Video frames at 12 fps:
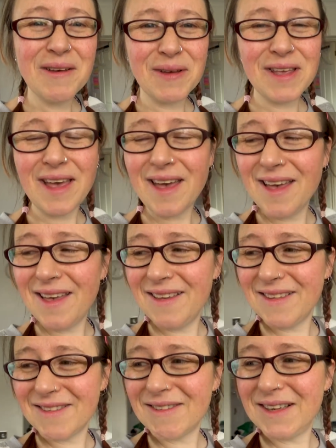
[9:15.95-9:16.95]
But yeah,
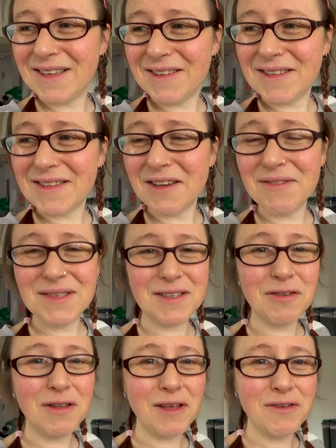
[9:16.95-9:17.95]
it's really good. So
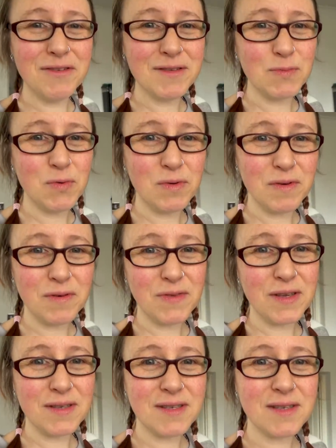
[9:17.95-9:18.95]
still loads more
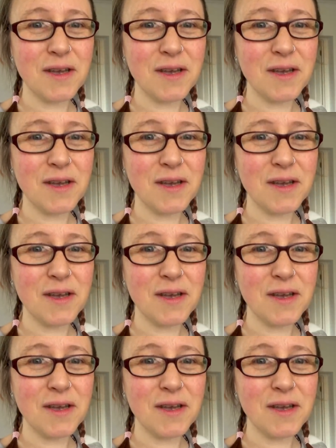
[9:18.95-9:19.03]
things